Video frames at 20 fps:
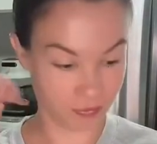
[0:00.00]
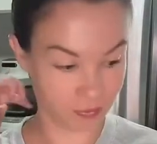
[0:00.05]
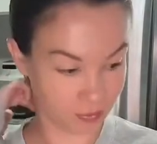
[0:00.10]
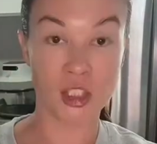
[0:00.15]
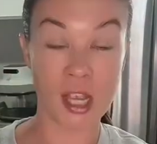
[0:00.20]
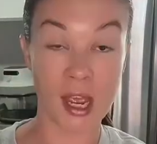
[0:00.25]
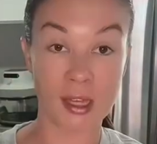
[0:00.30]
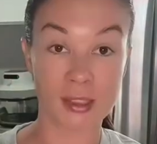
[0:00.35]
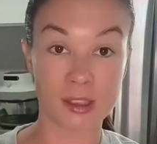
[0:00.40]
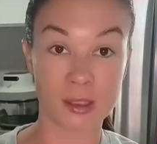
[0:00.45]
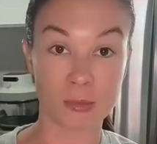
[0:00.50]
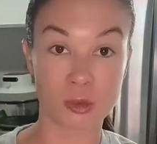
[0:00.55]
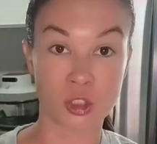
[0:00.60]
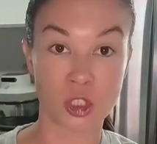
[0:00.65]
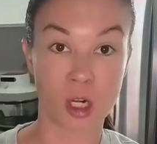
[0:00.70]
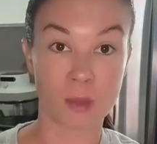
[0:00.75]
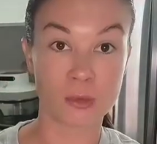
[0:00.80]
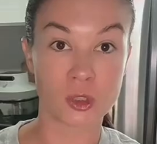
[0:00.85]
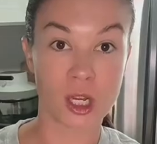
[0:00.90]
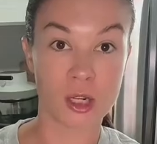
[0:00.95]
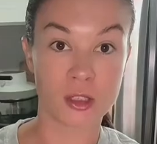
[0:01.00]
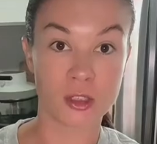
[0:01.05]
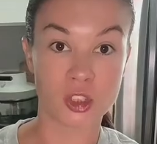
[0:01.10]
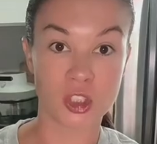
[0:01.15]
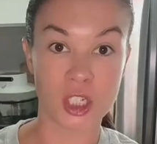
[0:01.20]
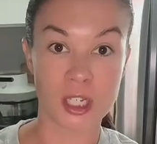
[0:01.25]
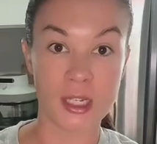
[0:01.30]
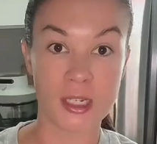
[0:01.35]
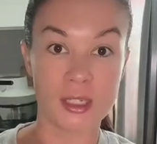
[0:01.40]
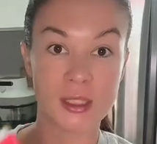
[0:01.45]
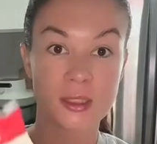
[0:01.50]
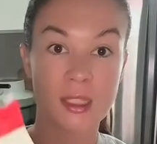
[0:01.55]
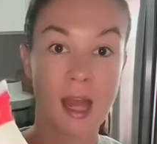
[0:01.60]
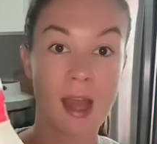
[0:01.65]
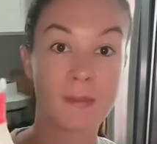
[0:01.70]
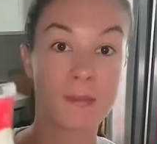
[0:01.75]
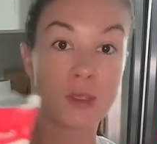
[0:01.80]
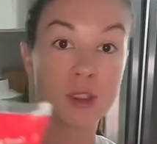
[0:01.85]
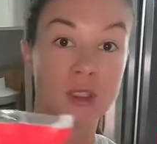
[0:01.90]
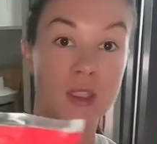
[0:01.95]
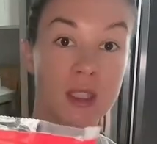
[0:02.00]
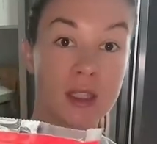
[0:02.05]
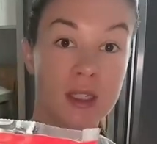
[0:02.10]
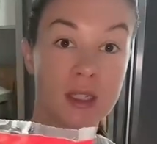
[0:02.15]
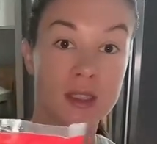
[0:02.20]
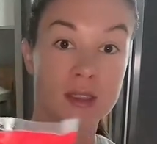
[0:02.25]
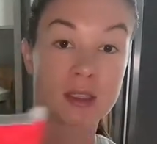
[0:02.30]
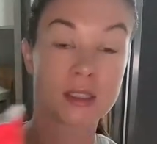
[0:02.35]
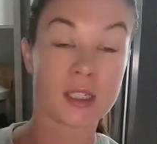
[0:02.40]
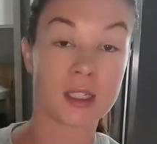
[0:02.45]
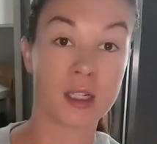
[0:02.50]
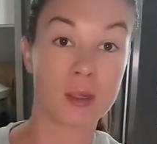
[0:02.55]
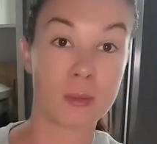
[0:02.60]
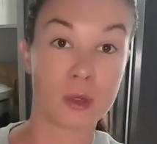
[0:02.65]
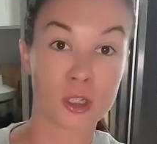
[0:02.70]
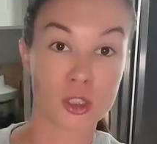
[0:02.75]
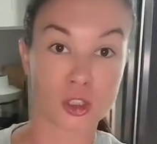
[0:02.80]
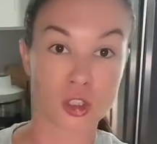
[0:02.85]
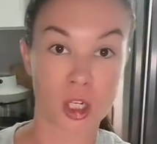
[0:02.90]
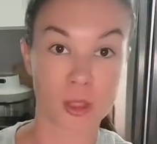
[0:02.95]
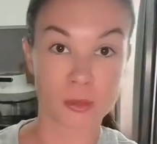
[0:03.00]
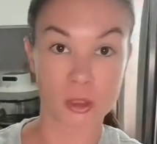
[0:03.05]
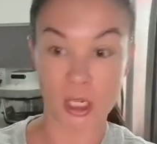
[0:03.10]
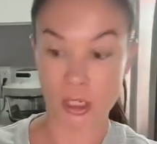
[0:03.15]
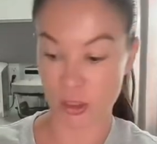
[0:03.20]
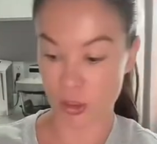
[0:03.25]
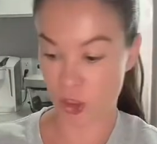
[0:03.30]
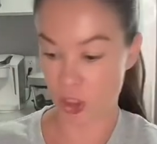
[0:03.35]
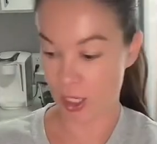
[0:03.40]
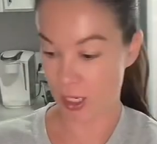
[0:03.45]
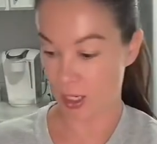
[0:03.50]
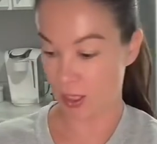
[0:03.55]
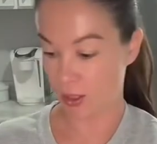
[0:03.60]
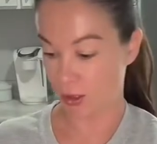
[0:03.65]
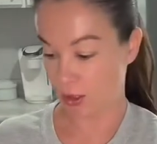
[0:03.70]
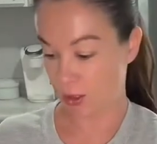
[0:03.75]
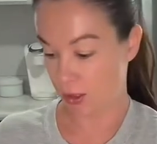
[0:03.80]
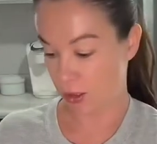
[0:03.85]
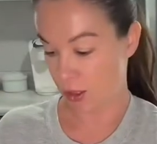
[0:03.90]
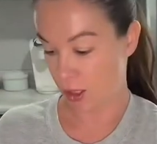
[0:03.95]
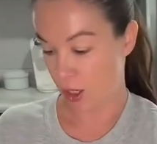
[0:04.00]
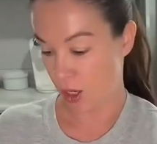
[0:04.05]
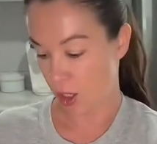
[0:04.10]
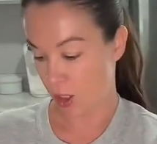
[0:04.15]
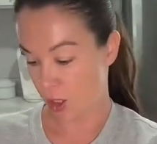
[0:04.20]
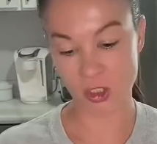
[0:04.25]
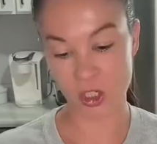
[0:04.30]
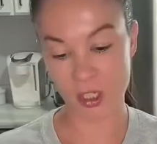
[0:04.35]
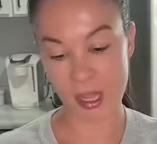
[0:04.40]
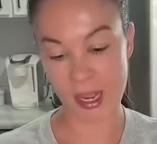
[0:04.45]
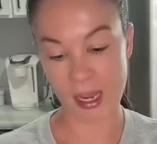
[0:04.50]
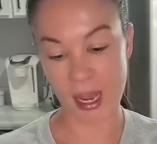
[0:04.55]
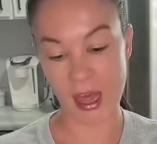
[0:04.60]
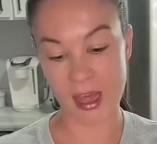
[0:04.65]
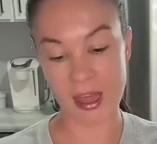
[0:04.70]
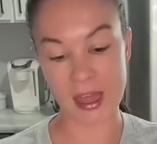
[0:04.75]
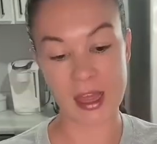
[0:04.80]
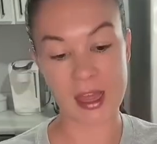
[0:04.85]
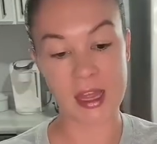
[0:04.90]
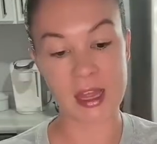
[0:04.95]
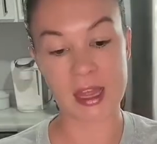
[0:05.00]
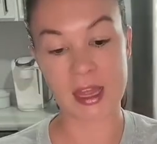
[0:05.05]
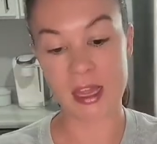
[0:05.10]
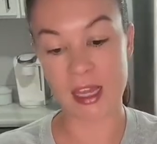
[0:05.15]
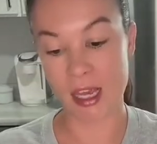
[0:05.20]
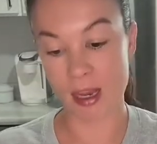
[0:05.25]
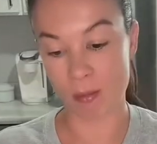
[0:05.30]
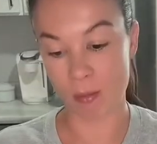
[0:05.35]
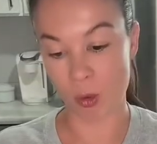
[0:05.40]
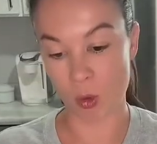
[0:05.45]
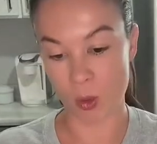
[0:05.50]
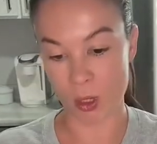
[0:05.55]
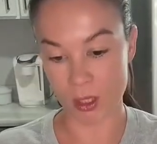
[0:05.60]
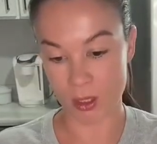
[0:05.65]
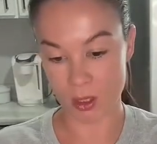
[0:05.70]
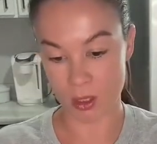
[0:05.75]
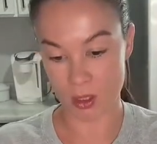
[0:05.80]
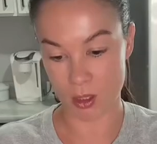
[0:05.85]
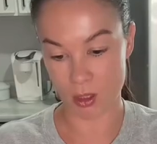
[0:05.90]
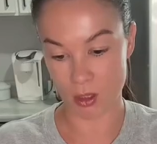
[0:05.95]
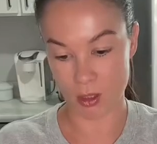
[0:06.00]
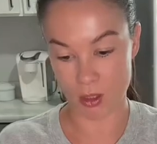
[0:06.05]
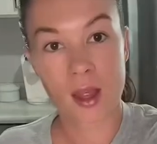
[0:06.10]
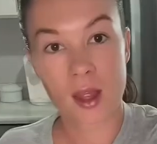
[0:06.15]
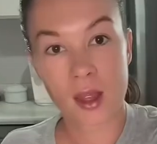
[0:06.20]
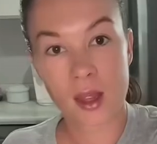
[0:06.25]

She adds some sharp cheddar cheese. I'm using this Tillamook sharp cheddar cheese. These are like thick boys.